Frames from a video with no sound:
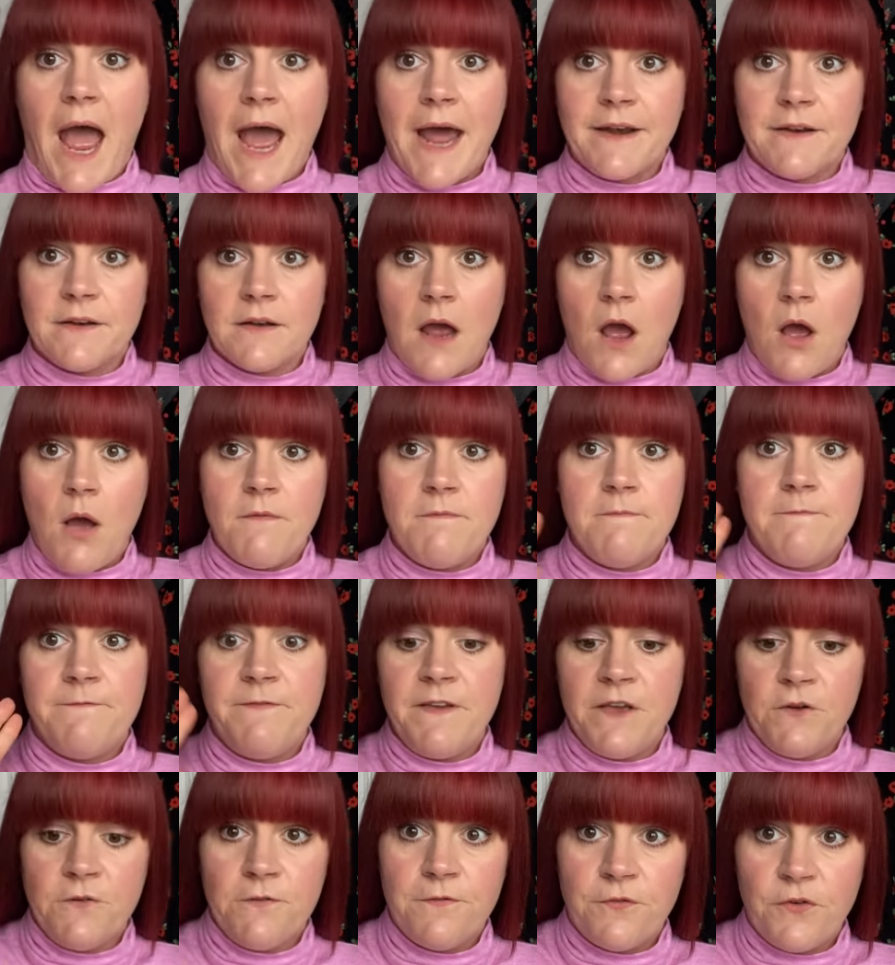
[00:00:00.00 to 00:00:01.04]
And
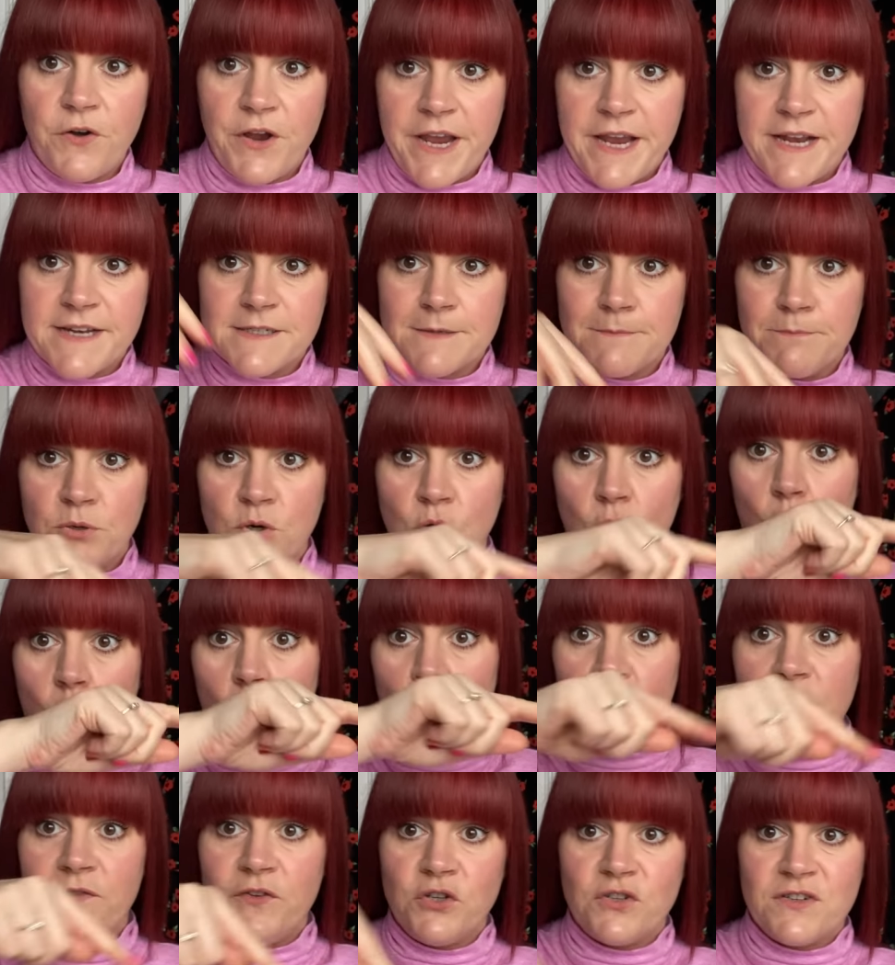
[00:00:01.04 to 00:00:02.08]
feel free to put
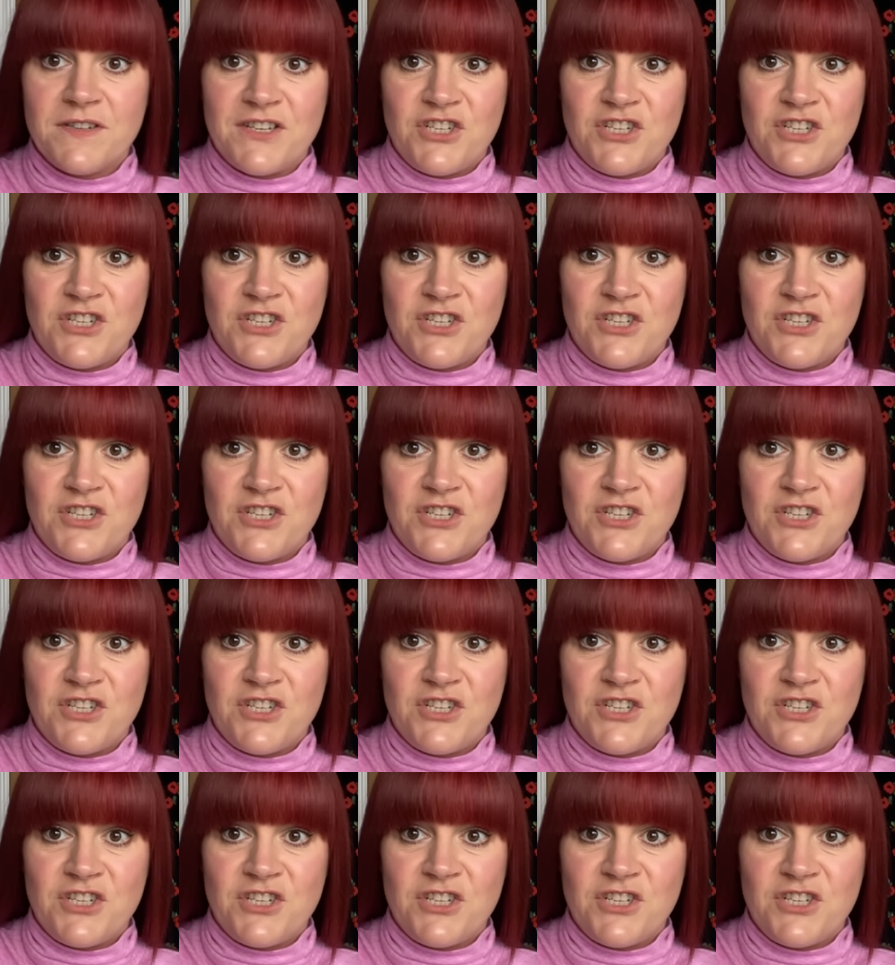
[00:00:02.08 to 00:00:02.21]
all of your